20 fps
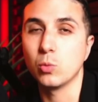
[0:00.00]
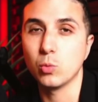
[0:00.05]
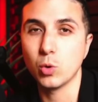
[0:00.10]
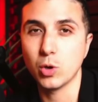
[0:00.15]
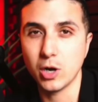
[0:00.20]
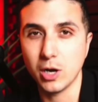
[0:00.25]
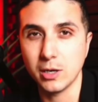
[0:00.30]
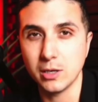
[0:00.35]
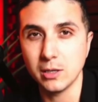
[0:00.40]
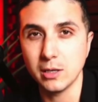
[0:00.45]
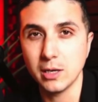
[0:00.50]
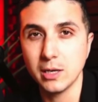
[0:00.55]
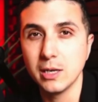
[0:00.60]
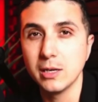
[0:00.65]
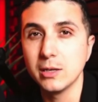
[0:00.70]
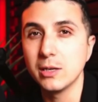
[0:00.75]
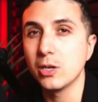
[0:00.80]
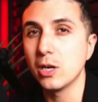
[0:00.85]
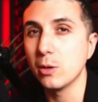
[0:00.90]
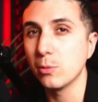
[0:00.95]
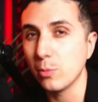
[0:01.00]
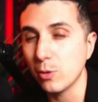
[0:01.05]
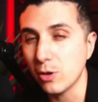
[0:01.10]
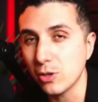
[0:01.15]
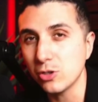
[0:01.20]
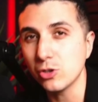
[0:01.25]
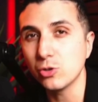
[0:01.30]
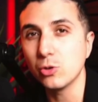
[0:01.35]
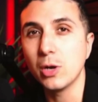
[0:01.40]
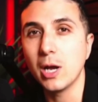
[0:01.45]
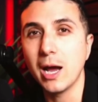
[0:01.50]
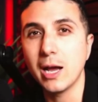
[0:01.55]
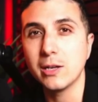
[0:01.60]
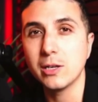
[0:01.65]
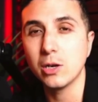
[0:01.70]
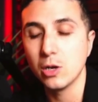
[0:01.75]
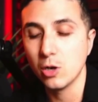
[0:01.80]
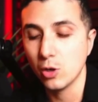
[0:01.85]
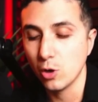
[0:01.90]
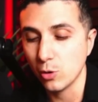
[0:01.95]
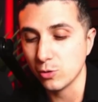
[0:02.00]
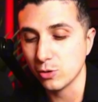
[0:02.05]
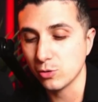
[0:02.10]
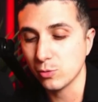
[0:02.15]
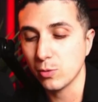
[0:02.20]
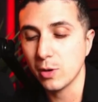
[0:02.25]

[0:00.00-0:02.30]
1, numbers track close